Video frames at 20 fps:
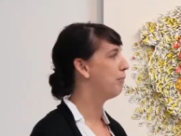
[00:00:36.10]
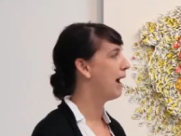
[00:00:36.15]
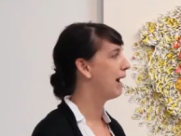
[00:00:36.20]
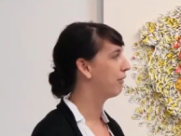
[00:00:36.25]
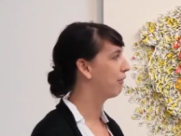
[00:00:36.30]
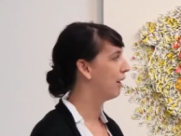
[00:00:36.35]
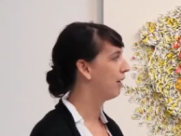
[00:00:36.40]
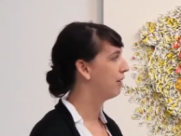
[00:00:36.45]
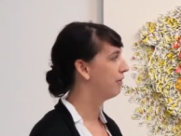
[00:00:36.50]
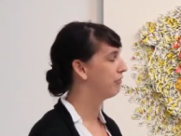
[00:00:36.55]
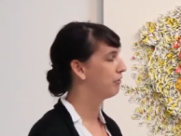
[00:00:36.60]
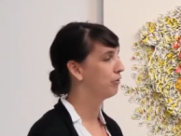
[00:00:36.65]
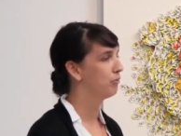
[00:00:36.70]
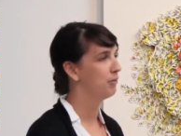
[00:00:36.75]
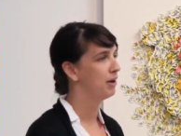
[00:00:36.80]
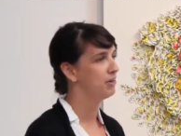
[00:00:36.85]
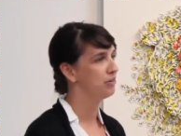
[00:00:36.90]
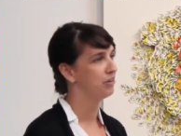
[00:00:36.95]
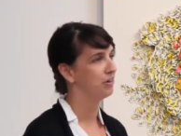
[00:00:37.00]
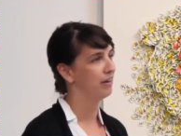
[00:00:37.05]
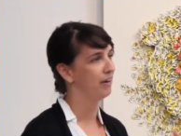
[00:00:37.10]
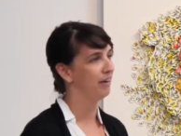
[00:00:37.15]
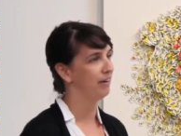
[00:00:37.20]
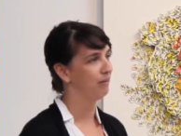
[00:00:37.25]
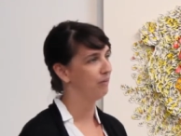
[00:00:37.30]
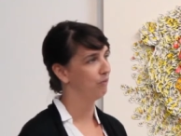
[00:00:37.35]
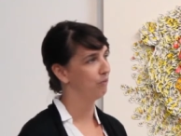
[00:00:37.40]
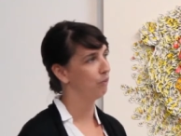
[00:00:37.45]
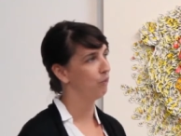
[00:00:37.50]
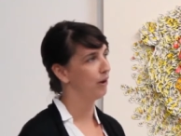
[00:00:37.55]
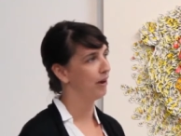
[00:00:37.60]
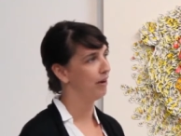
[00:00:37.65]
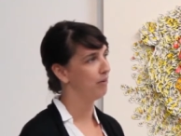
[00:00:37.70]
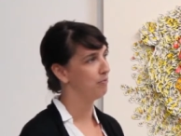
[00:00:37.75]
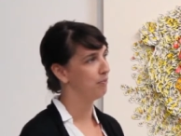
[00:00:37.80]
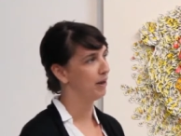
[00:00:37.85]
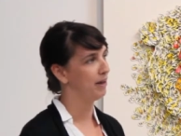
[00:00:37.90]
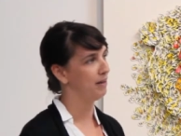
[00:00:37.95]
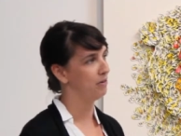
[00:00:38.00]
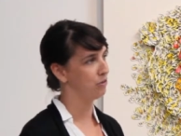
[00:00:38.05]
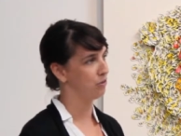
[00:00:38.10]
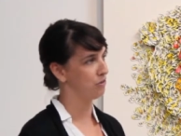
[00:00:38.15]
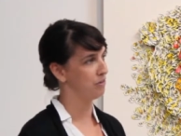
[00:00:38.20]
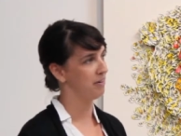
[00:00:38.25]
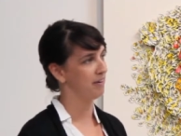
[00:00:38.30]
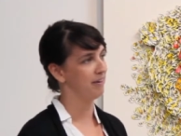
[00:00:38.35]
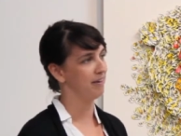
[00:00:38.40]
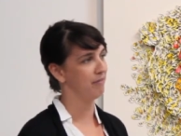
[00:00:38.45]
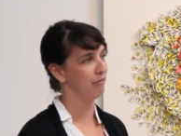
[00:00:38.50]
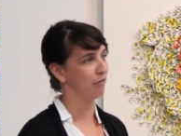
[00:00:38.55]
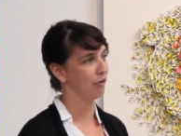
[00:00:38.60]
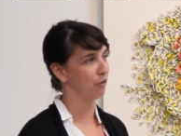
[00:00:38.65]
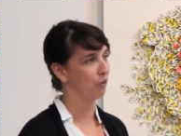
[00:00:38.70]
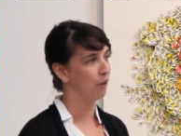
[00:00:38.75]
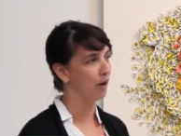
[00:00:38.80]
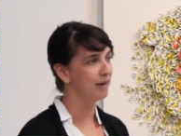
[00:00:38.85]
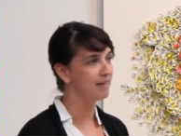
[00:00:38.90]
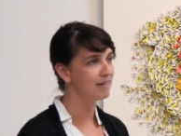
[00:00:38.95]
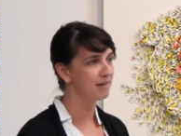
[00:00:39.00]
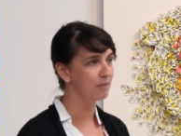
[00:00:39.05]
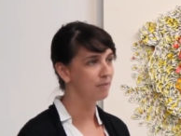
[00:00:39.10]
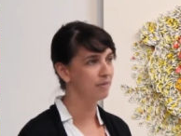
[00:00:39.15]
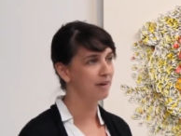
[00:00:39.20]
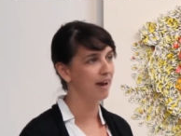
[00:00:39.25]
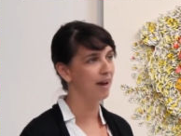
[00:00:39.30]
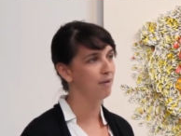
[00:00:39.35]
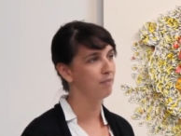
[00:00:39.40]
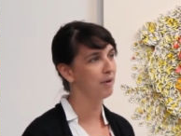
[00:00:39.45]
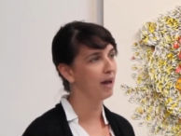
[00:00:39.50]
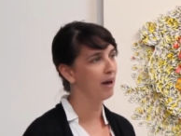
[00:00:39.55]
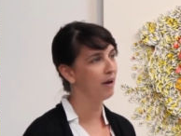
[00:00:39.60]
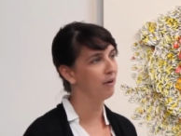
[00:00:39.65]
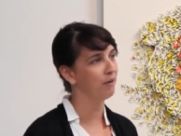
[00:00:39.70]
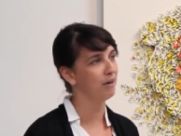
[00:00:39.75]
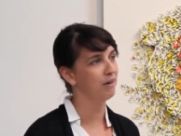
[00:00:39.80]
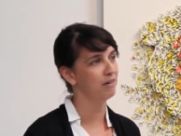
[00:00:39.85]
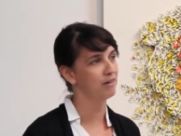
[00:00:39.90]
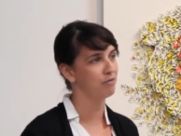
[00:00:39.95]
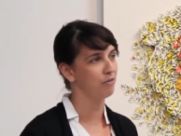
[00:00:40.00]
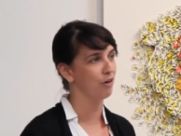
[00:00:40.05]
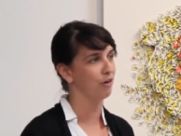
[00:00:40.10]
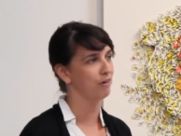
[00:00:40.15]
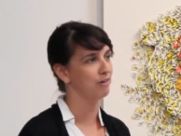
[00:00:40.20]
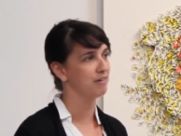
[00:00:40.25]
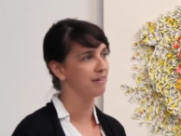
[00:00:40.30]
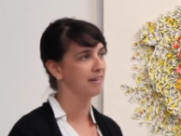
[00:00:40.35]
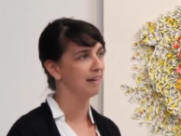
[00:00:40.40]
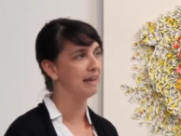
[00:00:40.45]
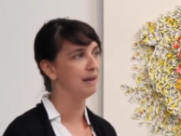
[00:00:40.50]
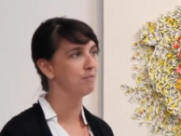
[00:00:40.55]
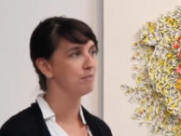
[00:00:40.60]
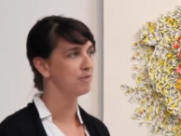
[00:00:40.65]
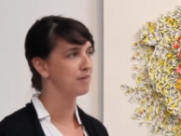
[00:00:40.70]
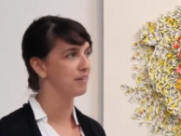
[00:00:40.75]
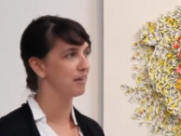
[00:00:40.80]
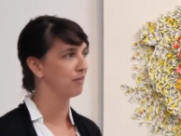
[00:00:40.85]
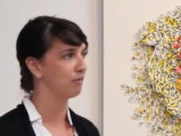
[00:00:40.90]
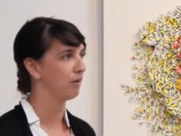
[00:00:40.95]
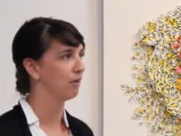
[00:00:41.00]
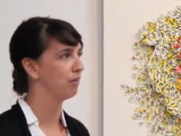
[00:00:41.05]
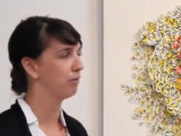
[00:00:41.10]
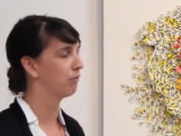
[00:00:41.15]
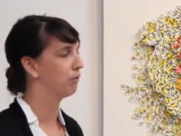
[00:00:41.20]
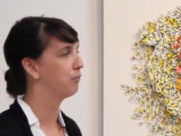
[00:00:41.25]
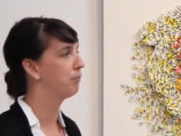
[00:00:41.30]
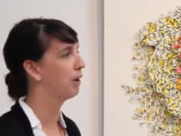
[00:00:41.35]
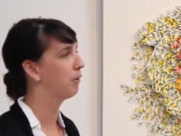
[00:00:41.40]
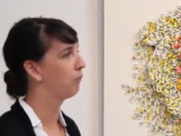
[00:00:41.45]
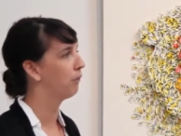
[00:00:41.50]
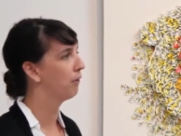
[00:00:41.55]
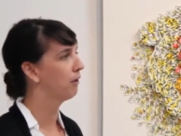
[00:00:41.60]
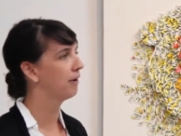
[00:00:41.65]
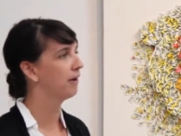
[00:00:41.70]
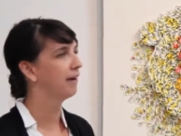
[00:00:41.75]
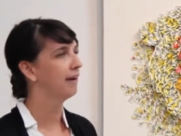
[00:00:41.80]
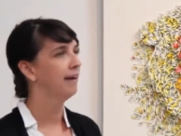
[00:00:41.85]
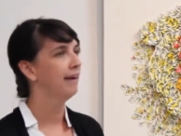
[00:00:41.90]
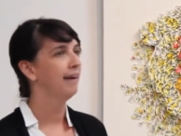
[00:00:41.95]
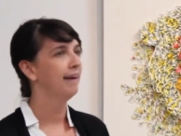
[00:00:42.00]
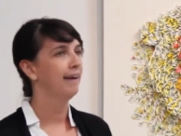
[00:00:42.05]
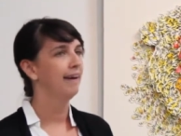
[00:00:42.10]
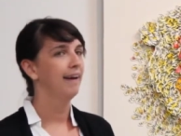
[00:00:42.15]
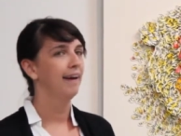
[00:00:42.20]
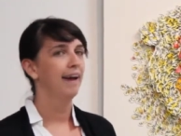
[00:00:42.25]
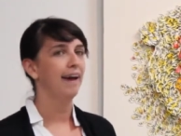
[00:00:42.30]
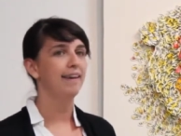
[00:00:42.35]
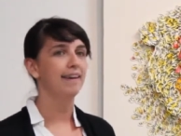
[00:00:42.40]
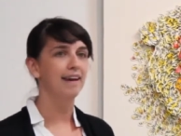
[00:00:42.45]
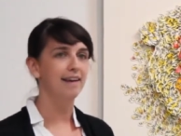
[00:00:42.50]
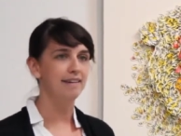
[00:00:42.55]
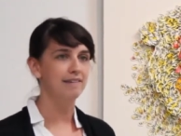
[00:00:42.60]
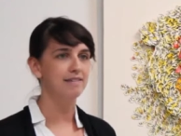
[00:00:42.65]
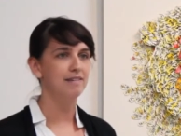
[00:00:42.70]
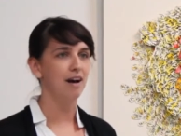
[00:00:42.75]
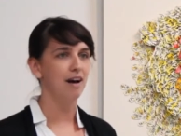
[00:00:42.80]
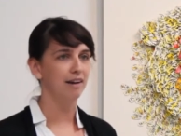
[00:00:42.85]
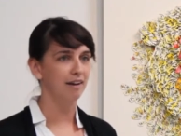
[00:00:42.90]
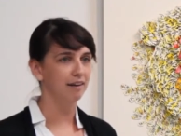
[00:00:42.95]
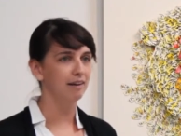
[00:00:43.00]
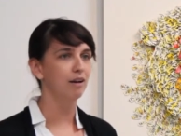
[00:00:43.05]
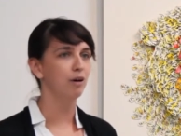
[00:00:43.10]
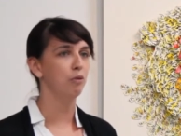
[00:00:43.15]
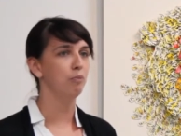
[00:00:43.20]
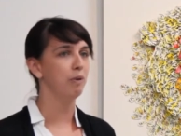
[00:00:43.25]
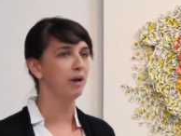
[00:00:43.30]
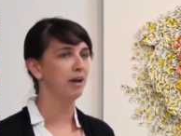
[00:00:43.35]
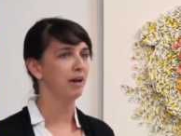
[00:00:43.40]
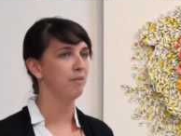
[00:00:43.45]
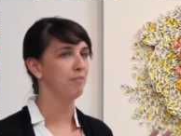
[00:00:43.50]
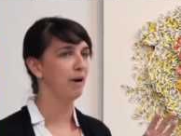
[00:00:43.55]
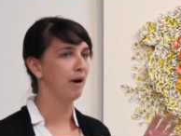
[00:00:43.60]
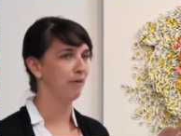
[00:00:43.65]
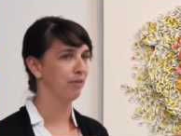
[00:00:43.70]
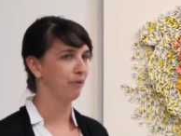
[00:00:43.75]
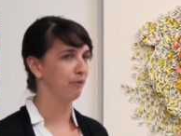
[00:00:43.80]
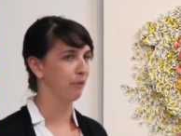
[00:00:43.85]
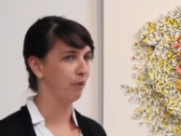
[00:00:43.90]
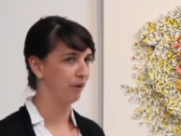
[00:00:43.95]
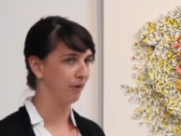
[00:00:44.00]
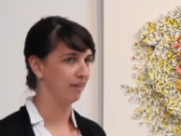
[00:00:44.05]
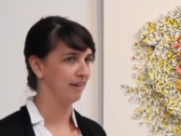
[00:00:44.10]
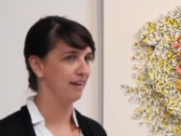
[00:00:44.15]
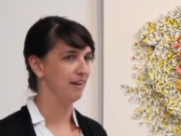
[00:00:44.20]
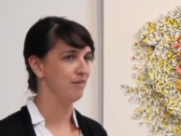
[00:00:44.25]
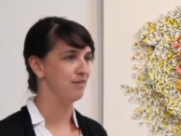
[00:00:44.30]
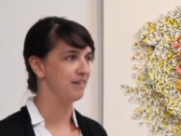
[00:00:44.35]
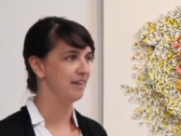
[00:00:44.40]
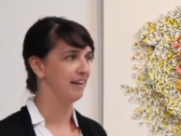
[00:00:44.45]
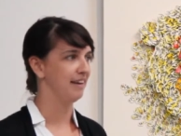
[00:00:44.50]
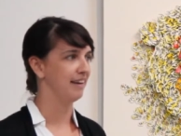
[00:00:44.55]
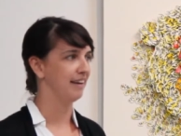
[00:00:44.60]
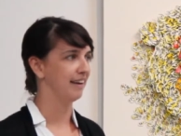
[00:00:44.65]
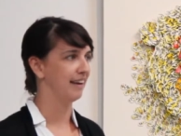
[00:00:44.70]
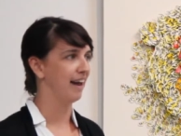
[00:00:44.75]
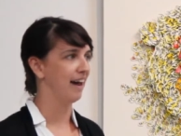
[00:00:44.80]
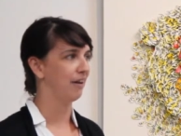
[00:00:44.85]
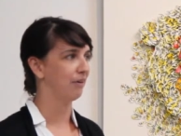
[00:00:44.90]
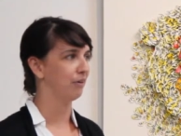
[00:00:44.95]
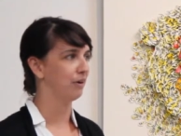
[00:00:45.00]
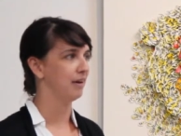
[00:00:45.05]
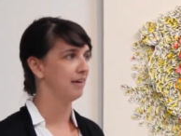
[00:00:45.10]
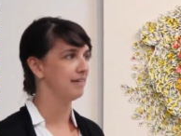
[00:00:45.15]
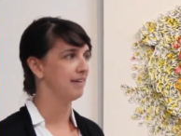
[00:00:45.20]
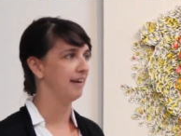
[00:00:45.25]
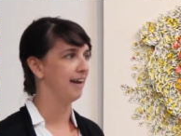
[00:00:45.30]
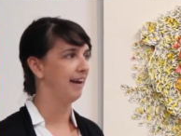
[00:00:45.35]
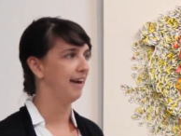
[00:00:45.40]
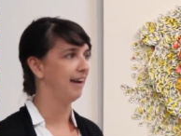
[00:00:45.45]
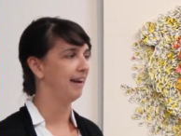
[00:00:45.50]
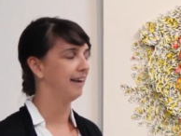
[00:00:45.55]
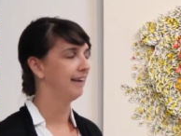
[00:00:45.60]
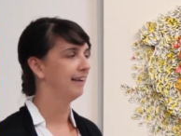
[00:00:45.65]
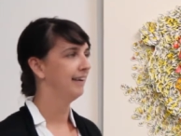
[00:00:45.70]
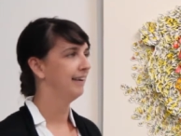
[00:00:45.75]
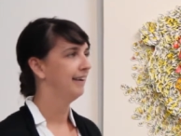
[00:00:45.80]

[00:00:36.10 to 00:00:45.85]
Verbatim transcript: background information on what I've been interested in for quite some time now, as far as themes that run through my work, and then talk a little bit about the work that you see in the gallery today.